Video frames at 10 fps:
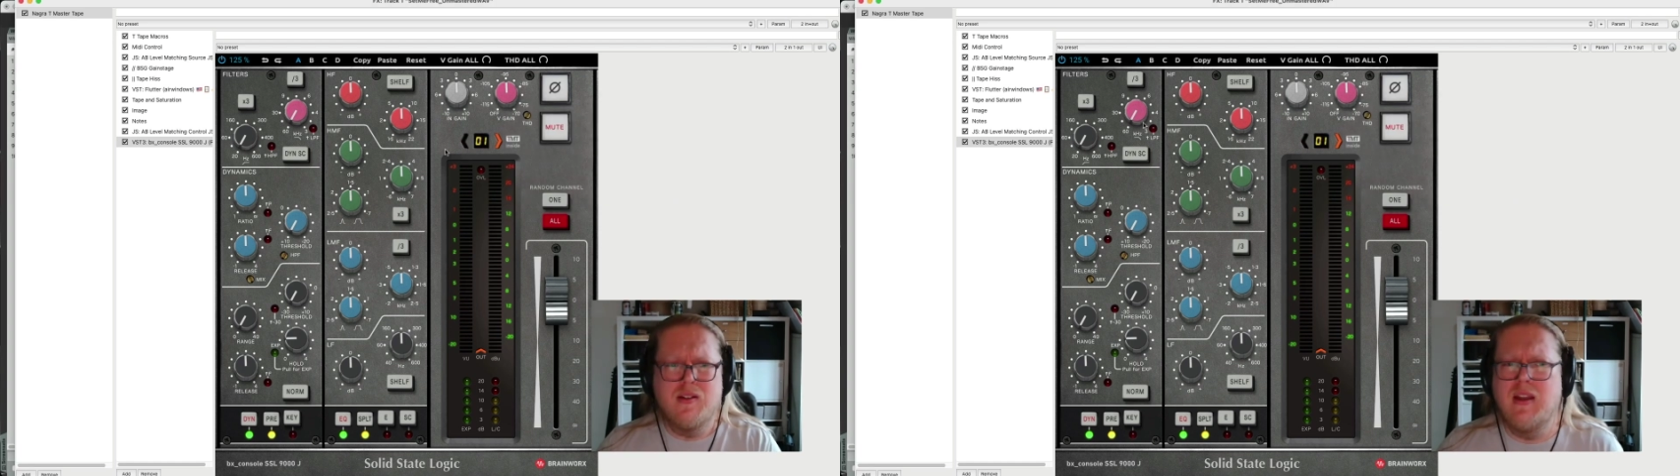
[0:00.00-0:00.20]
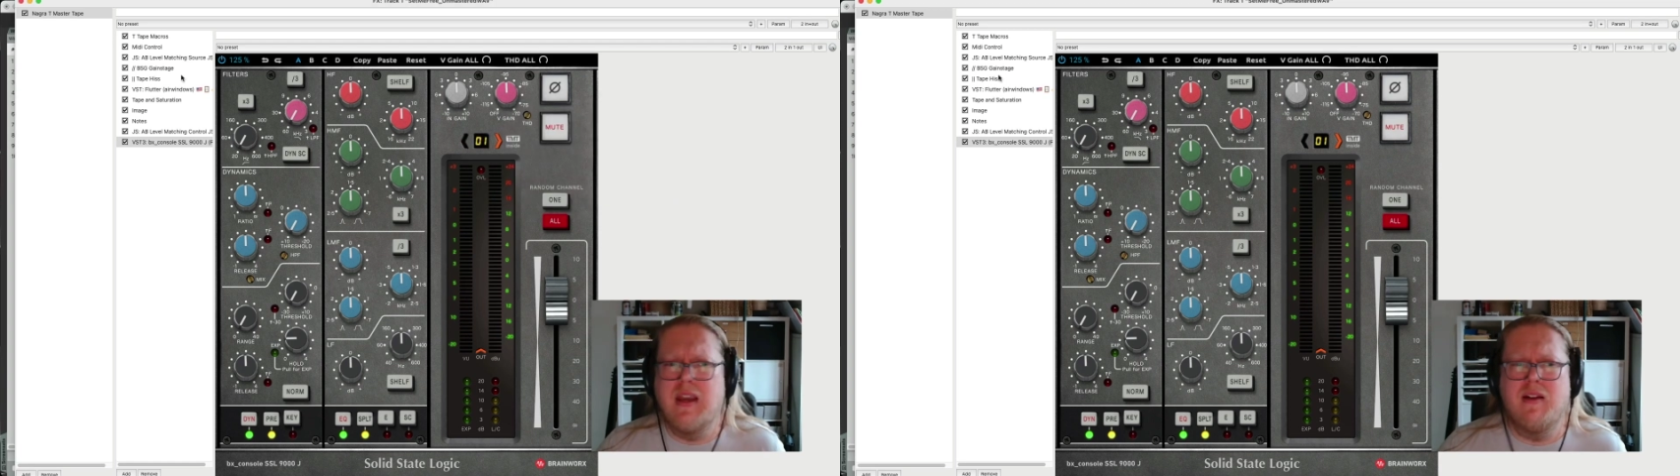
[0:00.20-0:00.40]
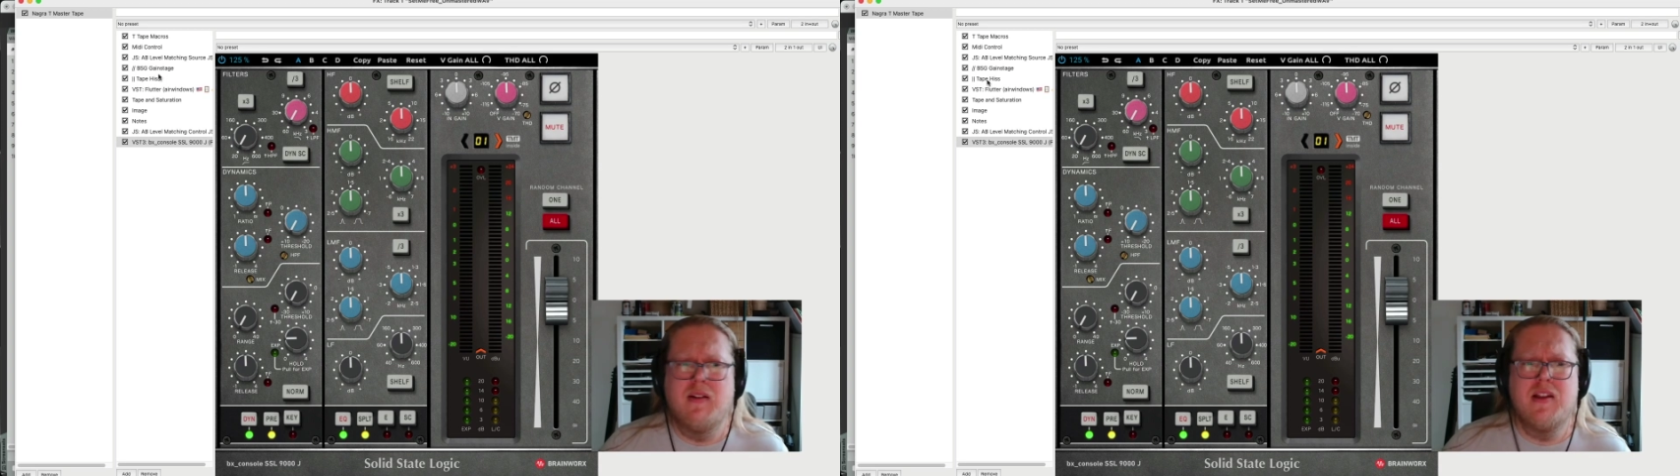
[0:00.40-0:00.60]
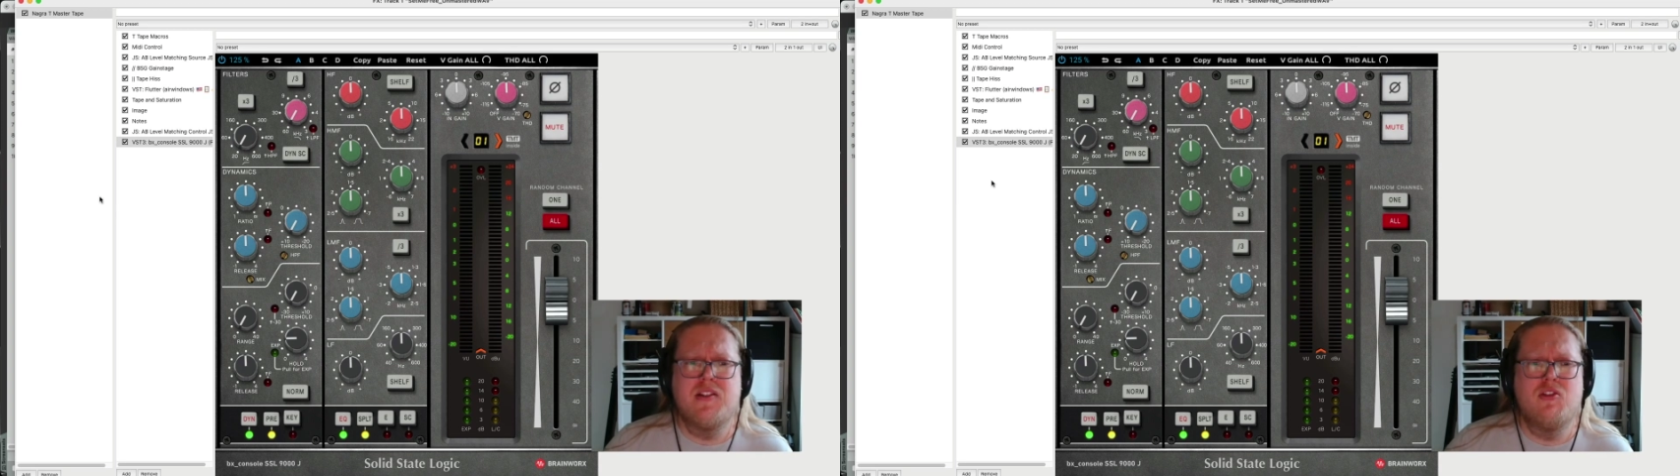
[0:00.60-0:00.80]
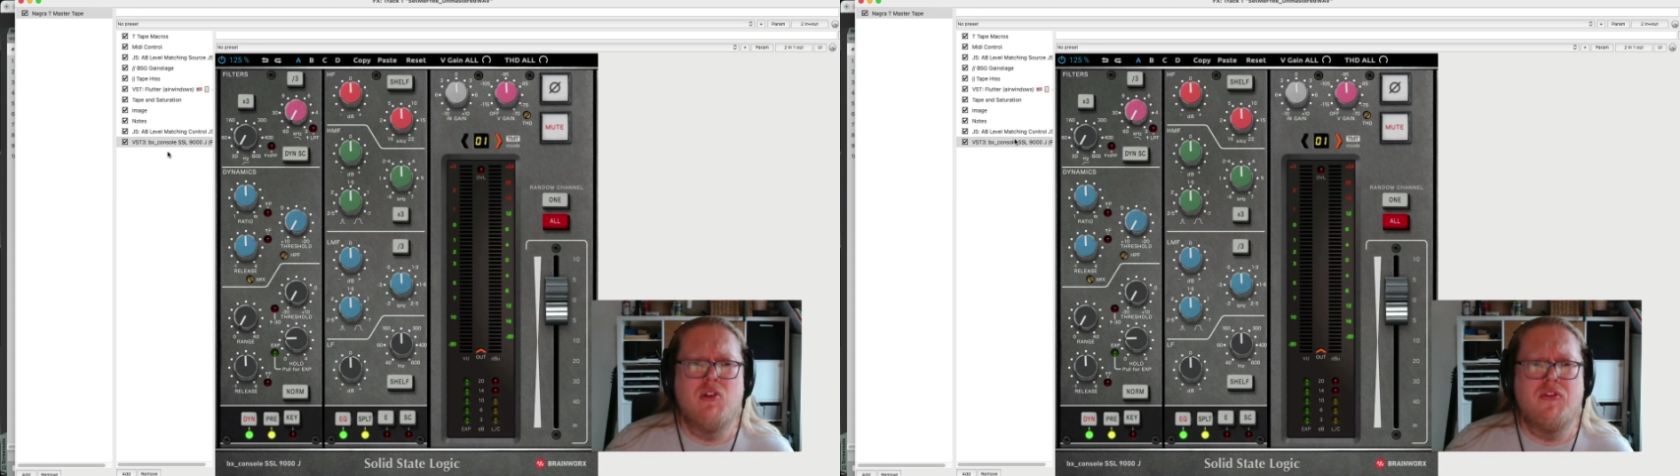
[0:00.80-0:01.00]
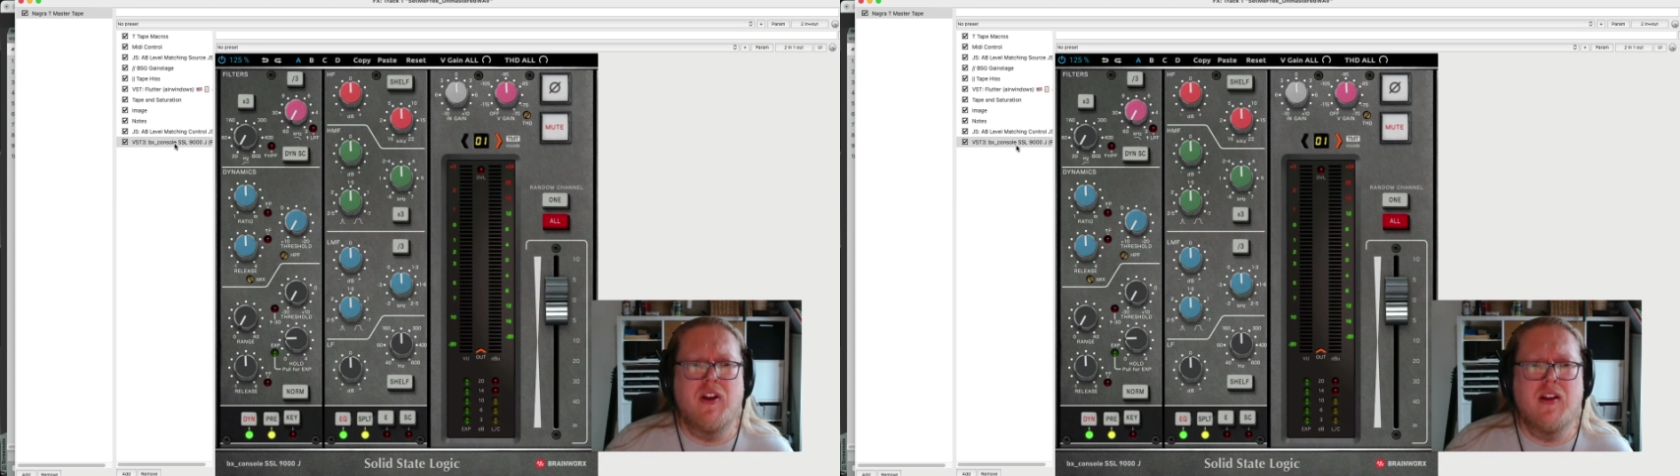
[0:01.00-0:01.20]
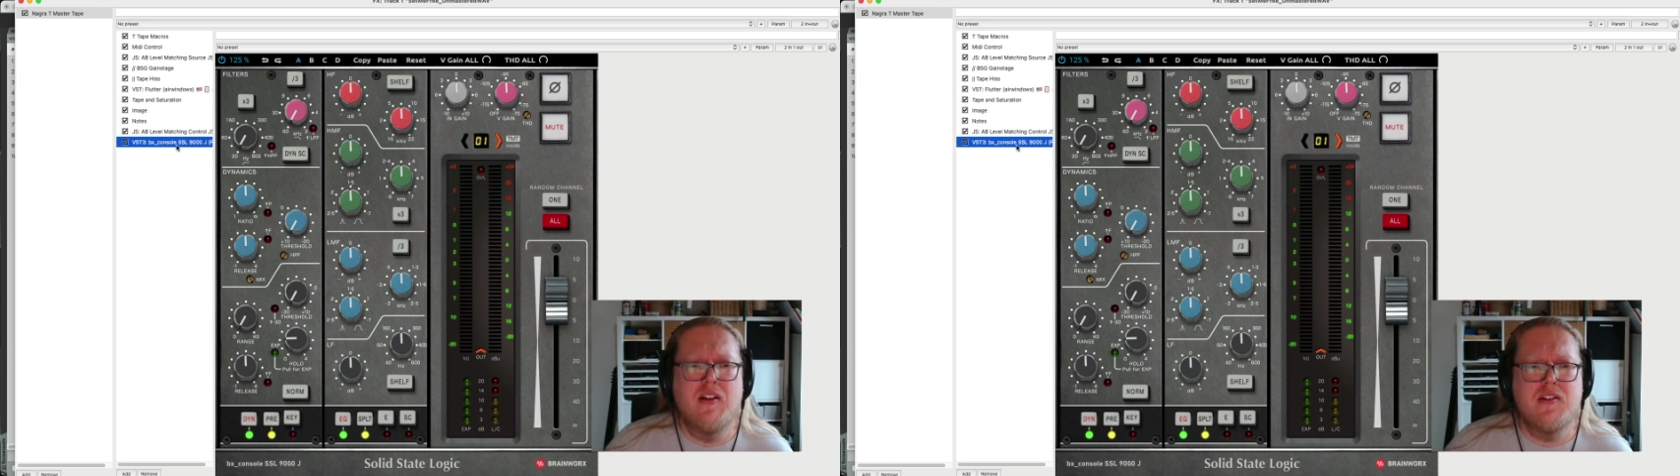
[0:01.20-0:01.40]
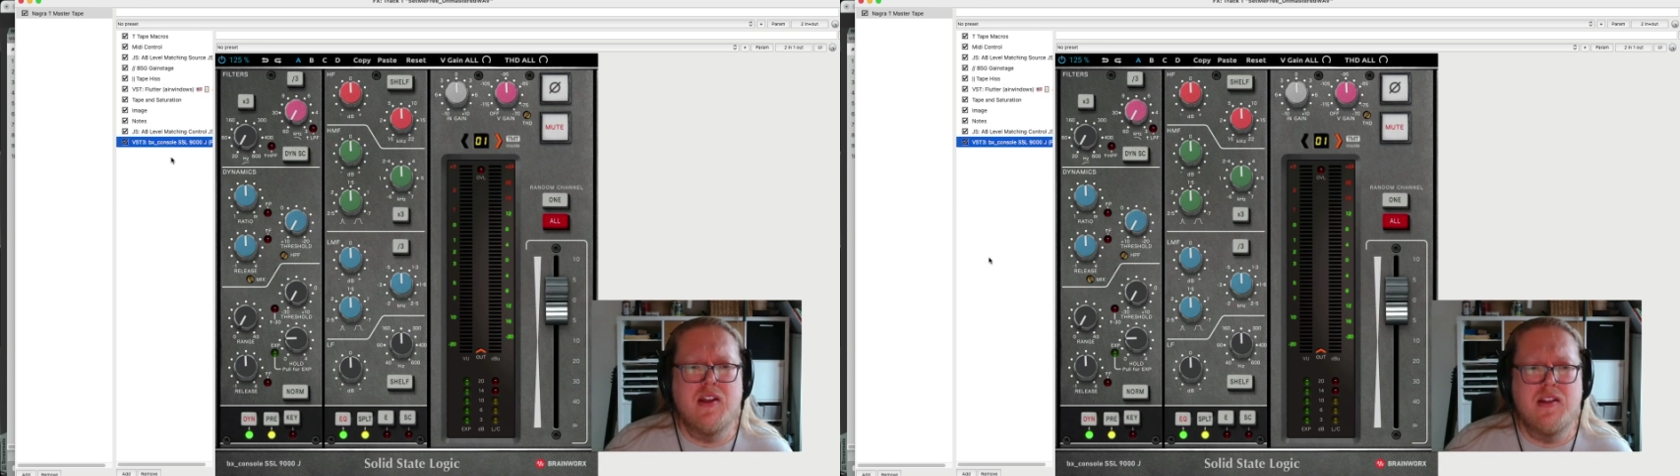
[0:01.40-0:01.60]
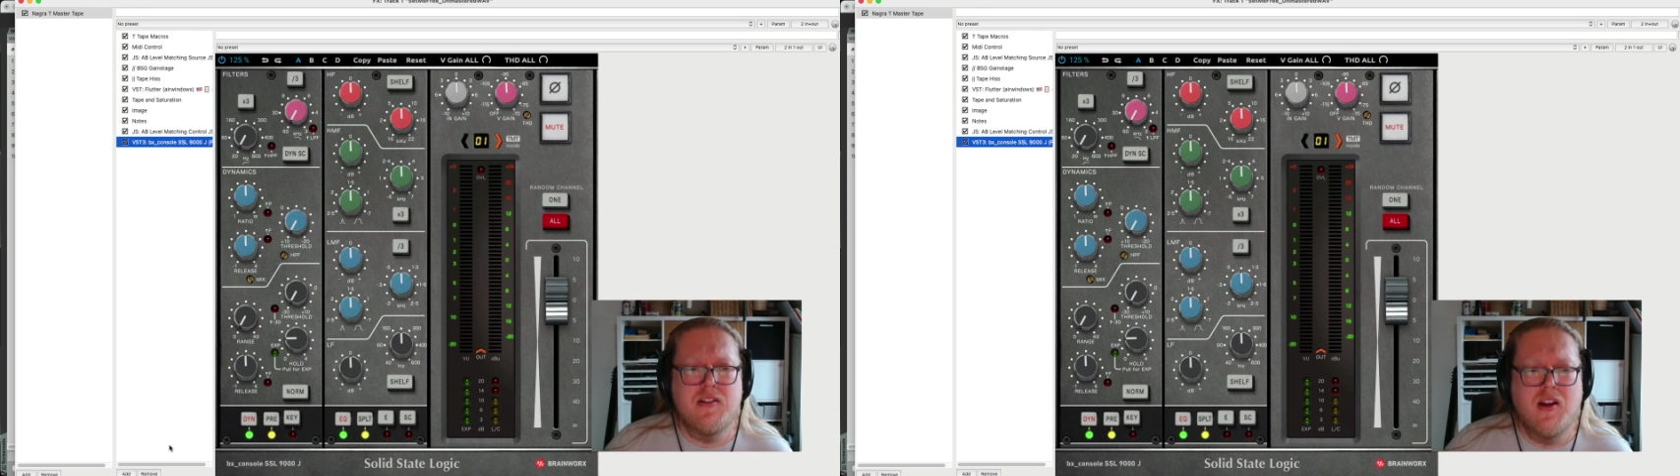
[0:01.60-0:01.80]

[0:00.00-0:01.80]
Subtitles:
yeah, it's terrific. It's